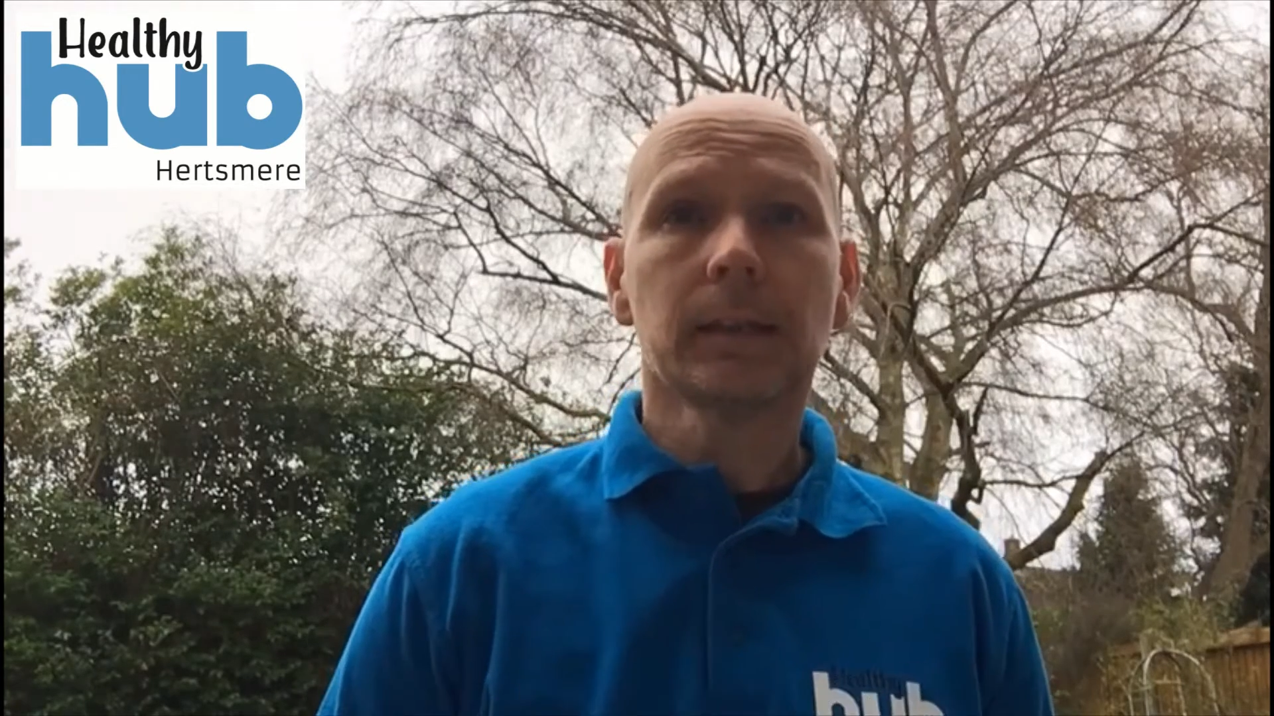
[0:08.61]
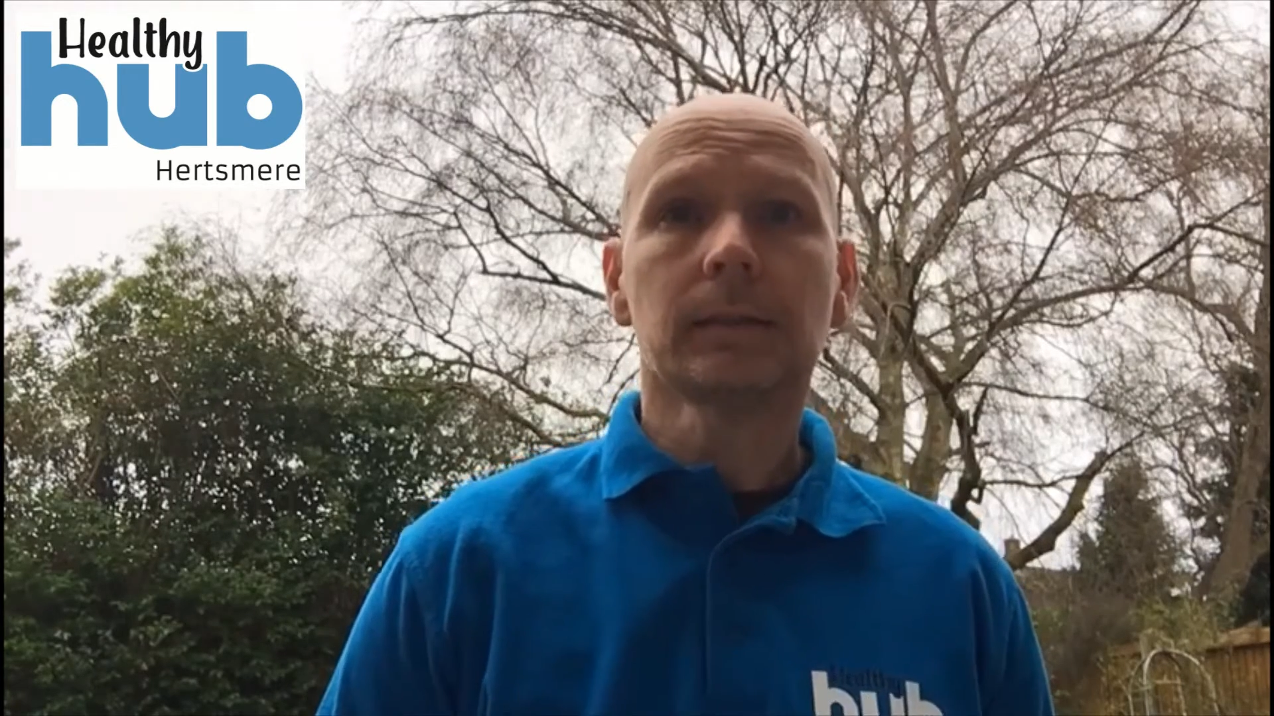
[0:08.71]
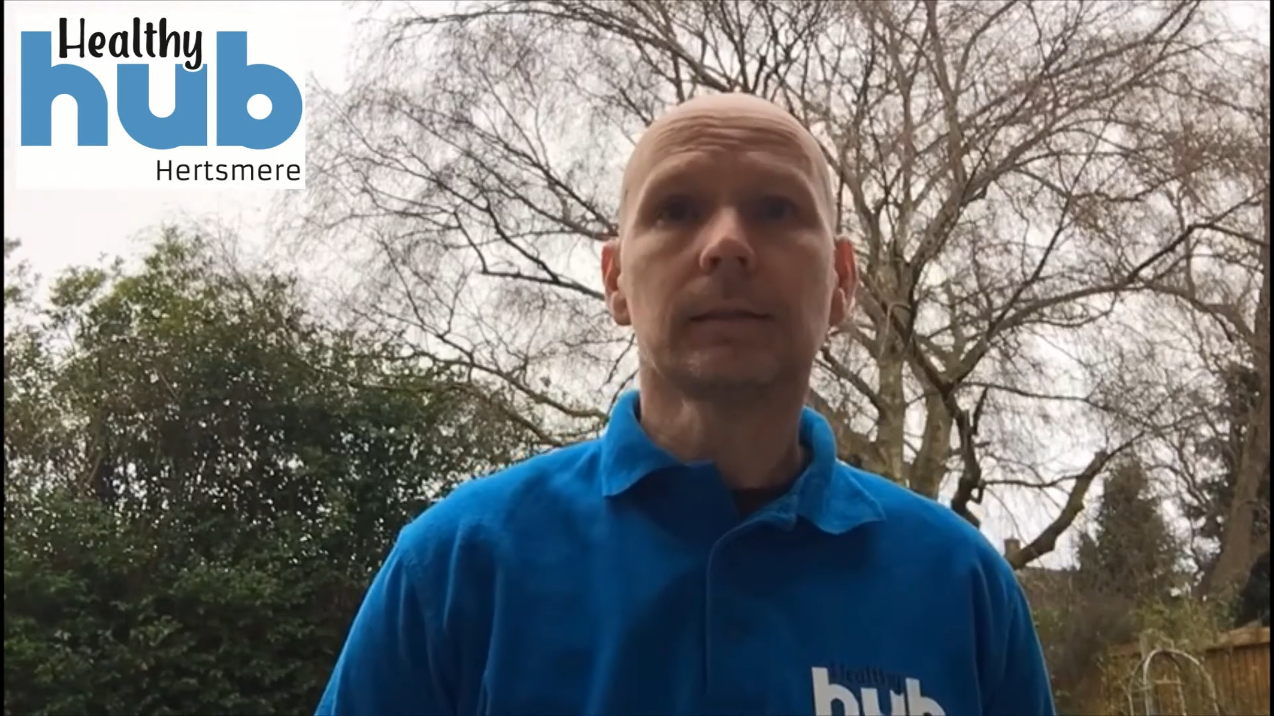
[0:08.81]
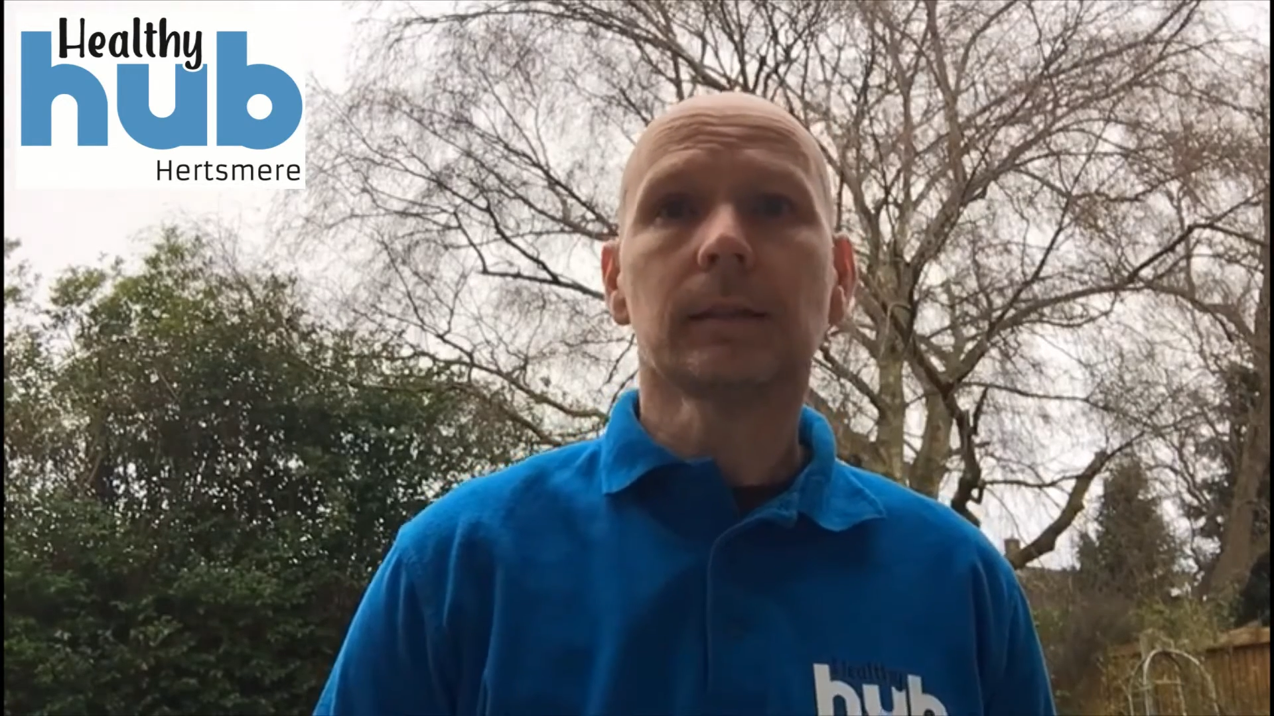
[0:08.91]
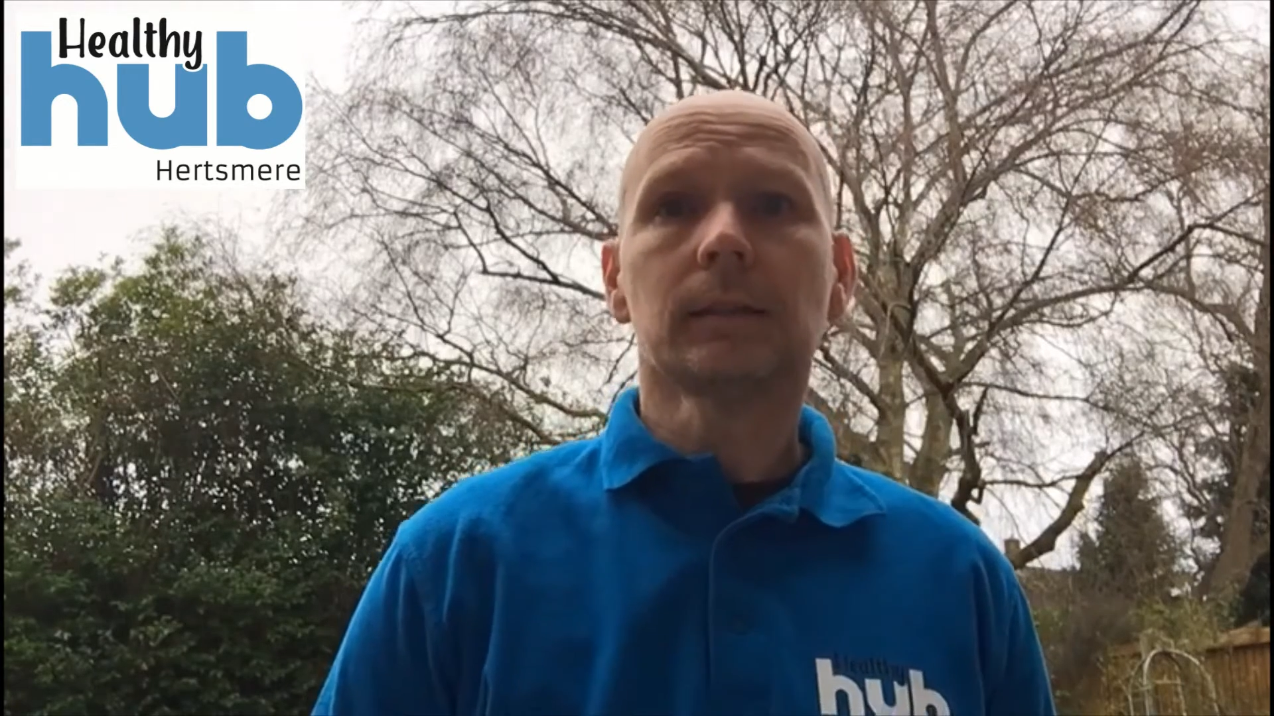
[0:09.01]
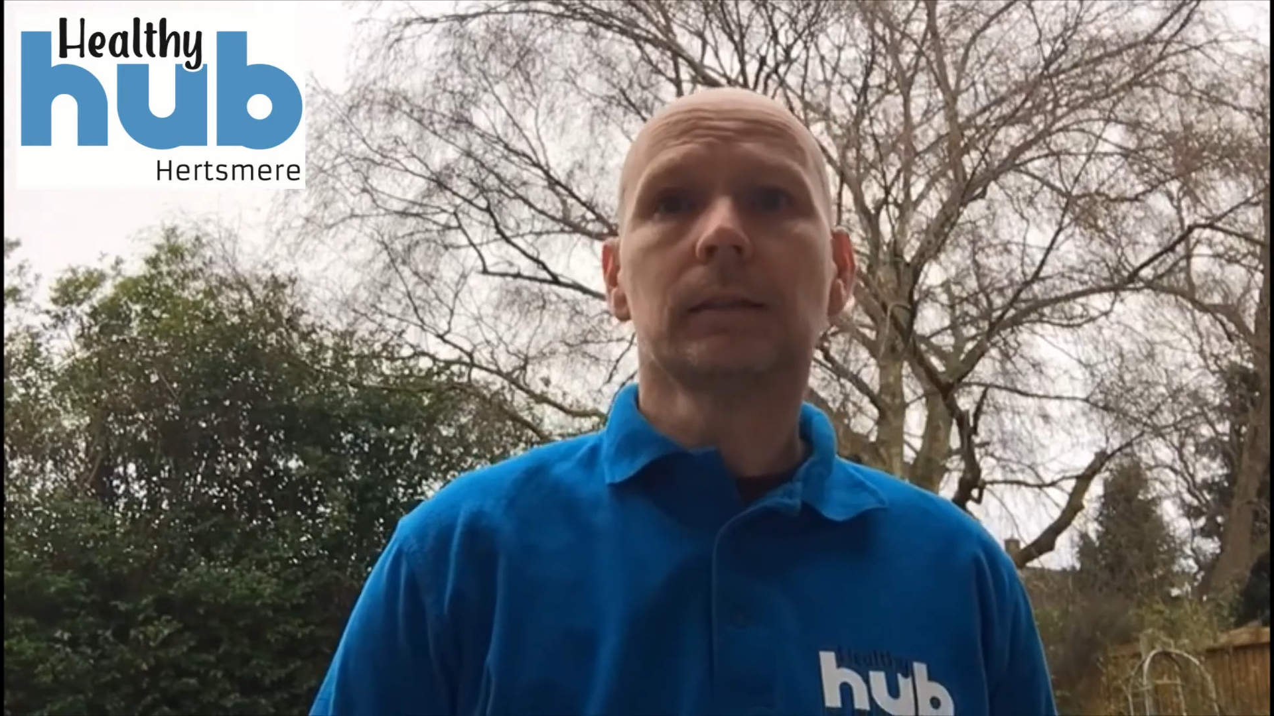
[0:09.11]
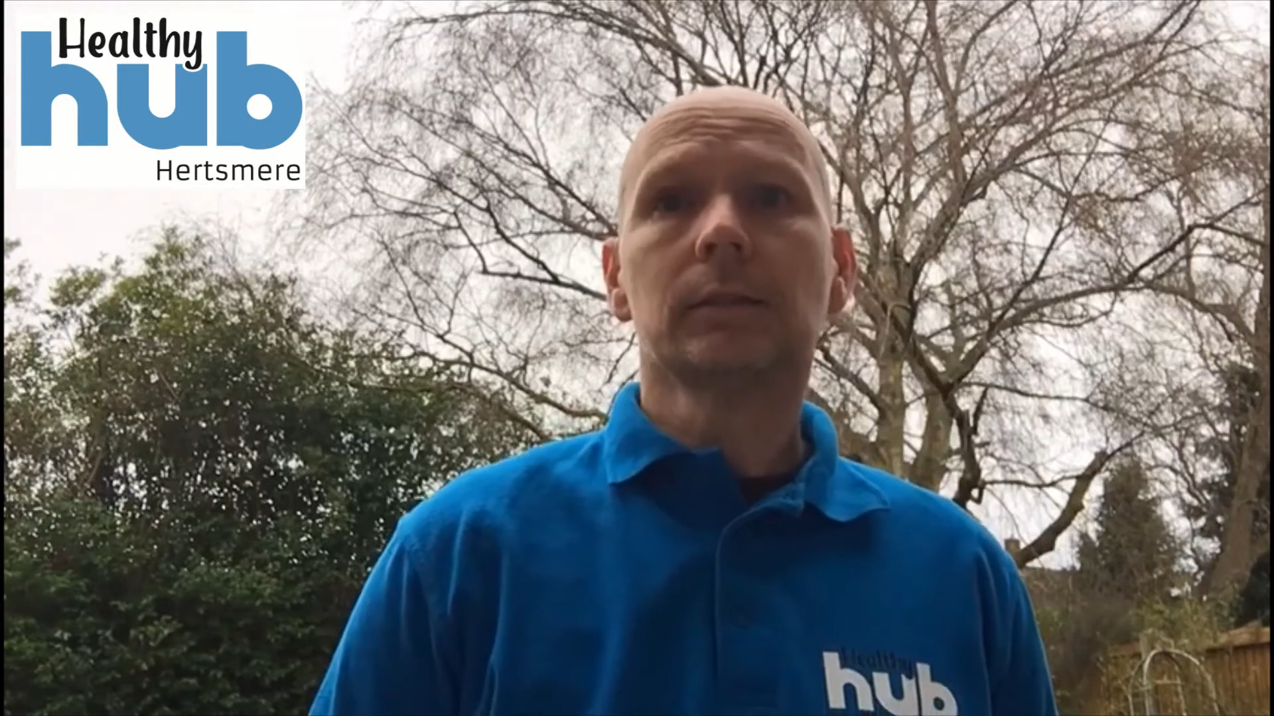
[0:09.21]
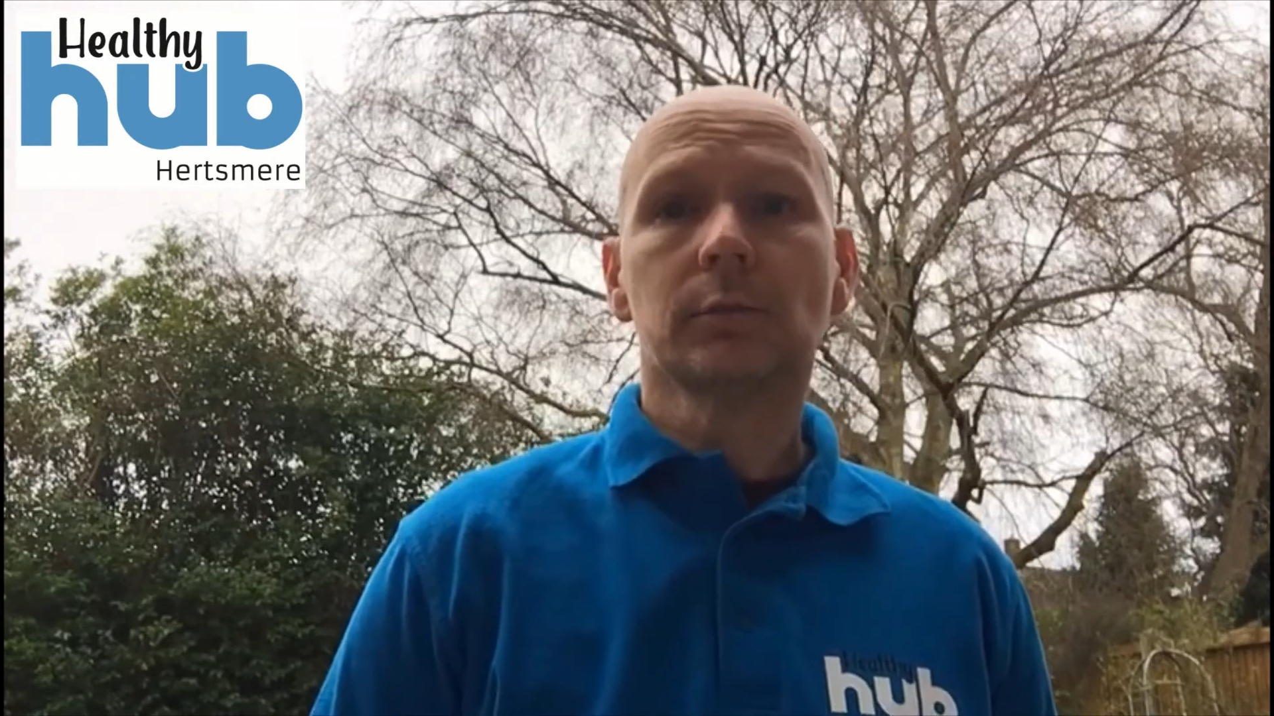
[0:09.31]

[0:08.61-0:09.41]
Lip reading: easier